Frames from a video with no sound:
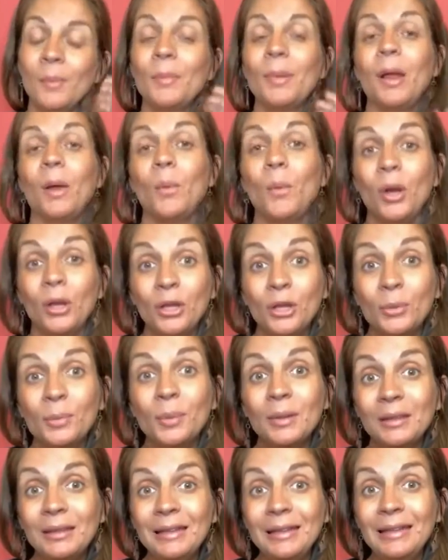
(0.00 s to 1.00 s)
But I want you
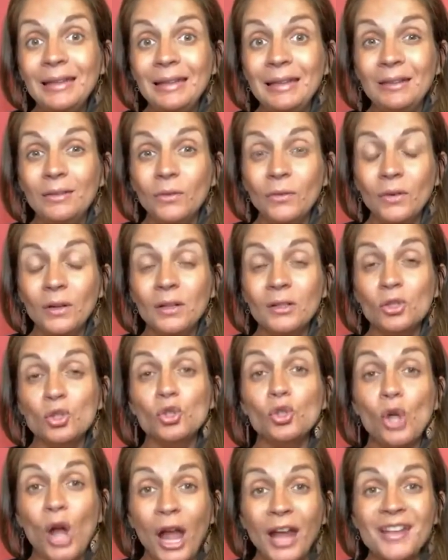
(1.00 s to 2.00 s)
to
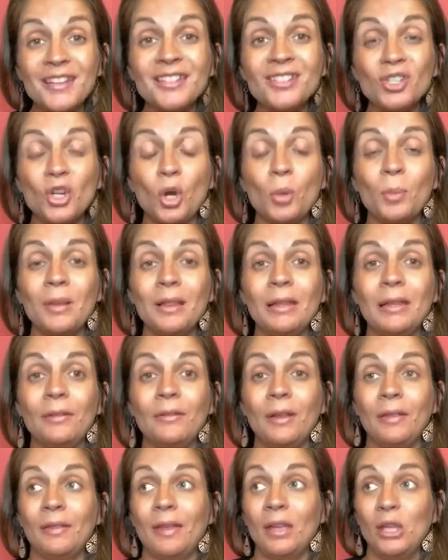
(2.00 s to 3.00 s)
try to start
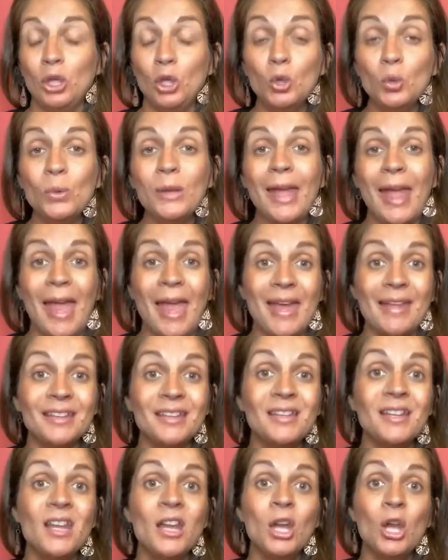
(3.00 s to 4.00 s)
believing that you
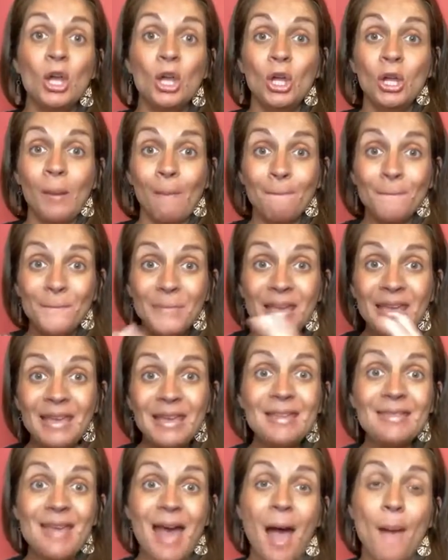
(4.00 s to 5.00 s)
can
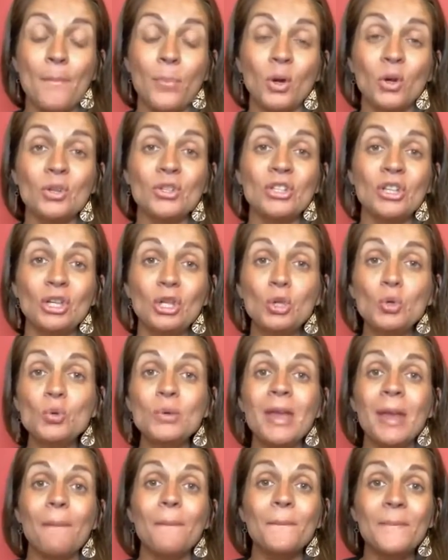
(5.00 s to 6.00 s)
be that person, you
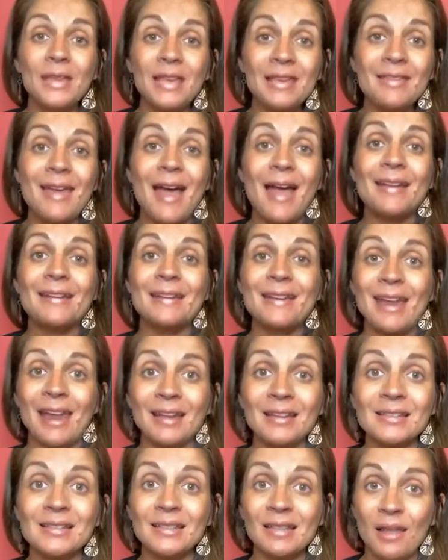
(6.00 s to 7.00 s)
can be that
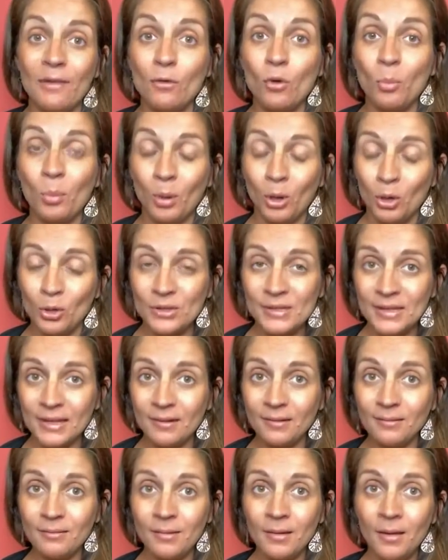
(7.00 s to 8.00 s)
next level
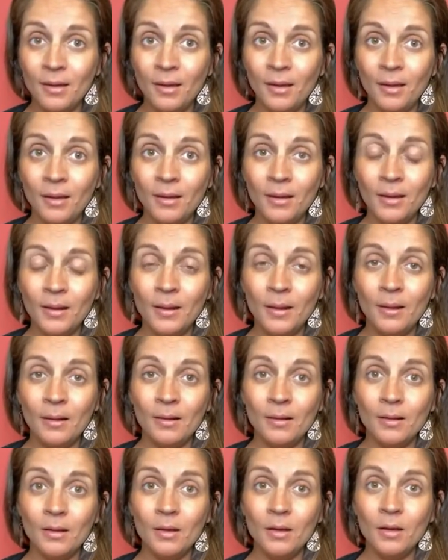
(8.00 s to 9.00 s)
person
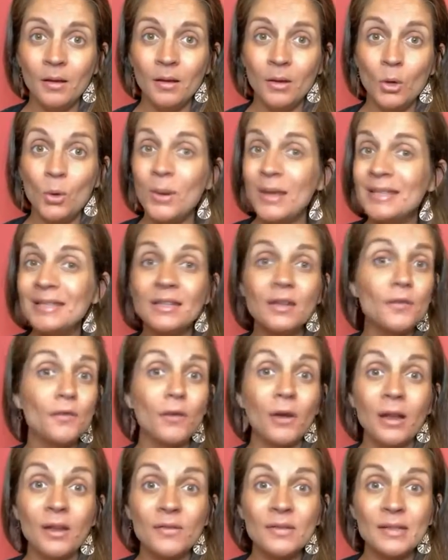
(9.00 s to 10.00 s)
who isn't
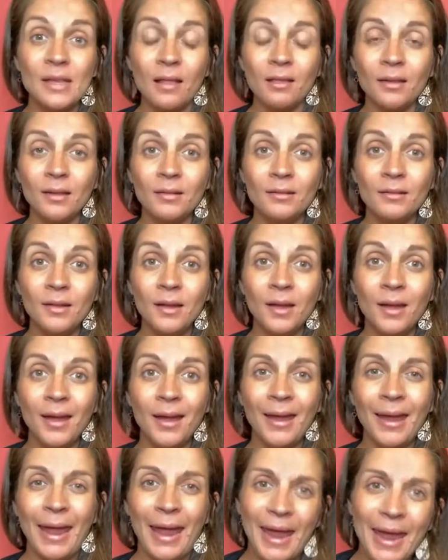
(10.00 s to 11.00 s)
afraid of selling
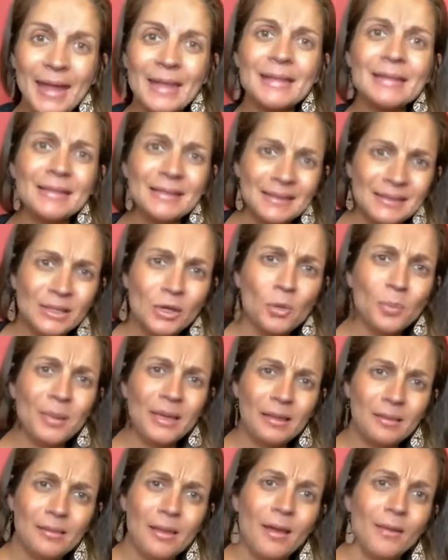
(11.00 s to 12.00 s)
and still
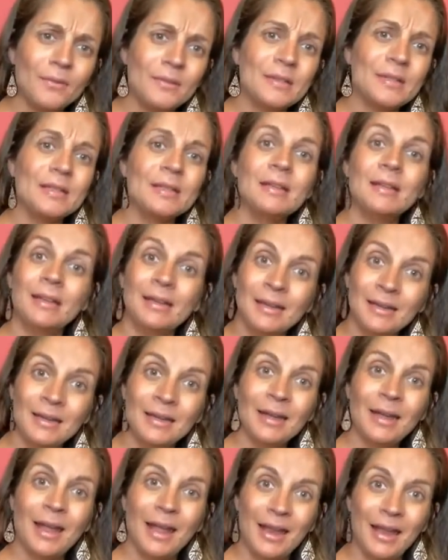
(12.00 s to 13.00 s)
be loved
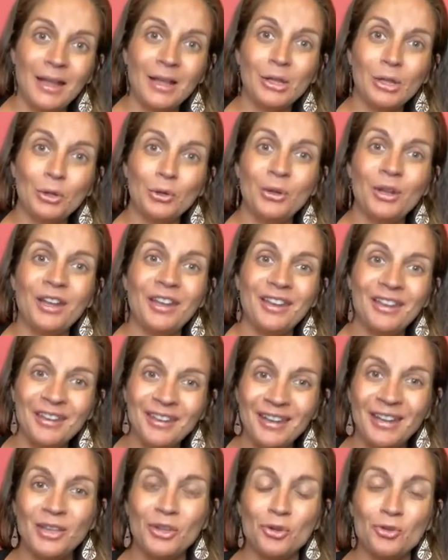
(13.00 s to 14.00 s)
and included
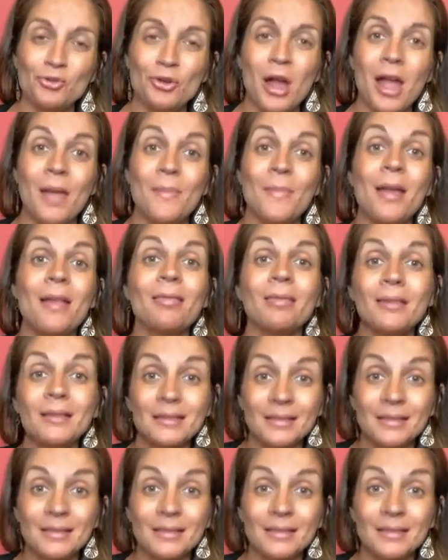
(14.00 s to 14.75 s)
in your tribe. And